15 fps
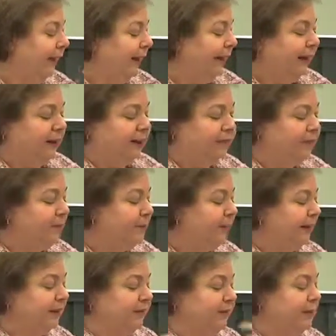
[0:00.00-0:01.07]
in a few
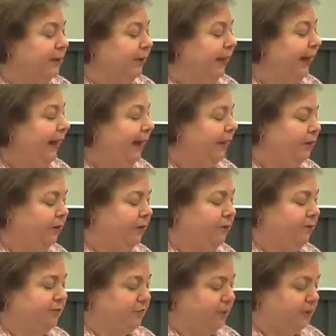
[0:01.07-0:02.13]
minutes, I'm going to hand it
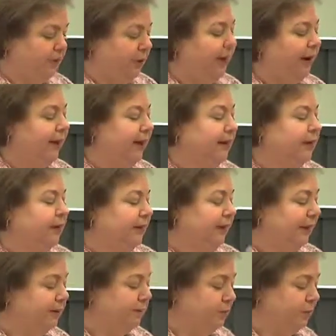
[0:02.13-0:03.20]
over to Brian to
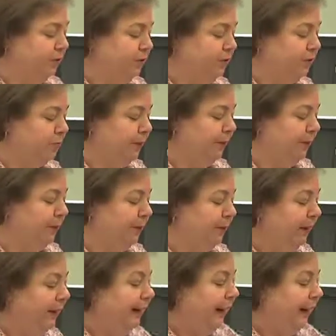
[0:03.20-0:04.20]
introduce people,